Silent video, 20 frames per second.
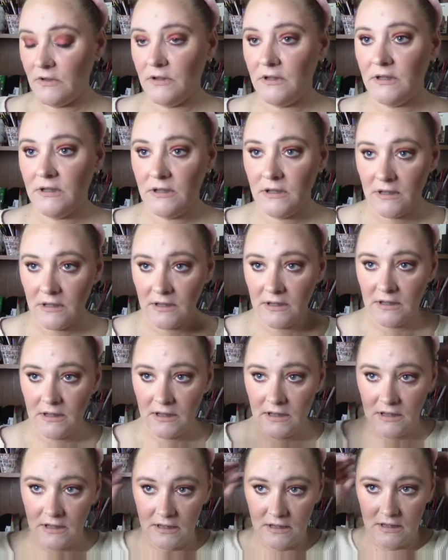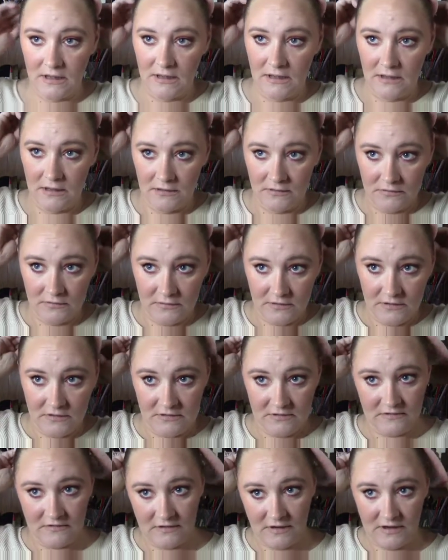Okay, look at
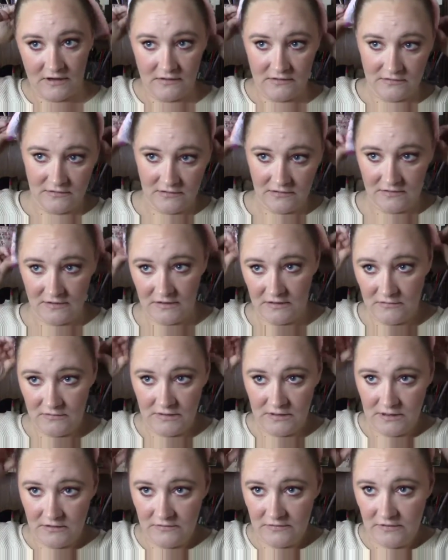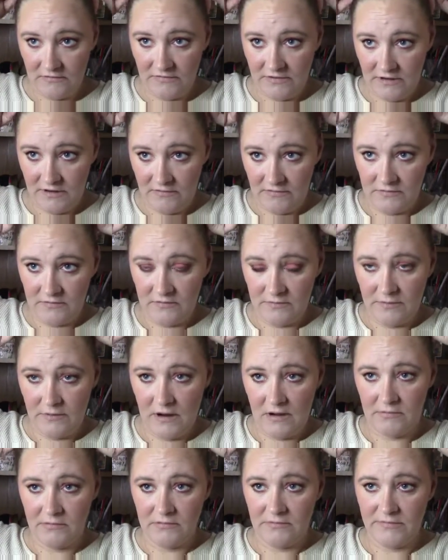this guy. Does anyone else ever have this
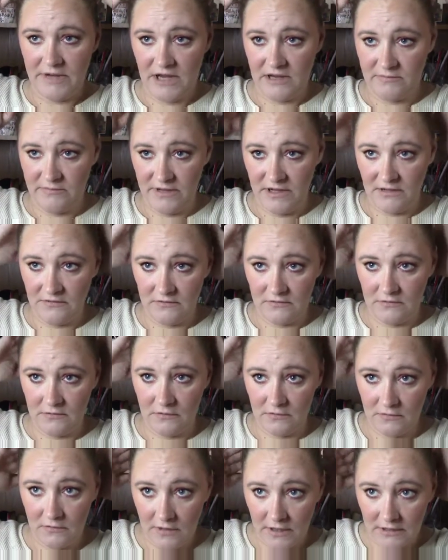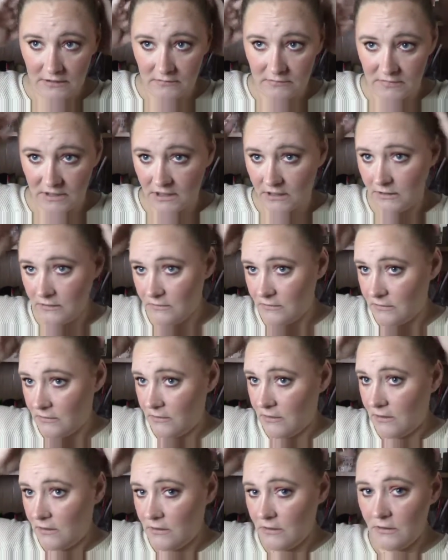problem? Headbands don't like me.
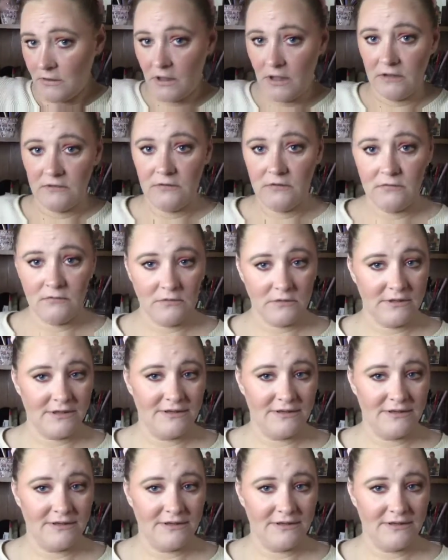I don't.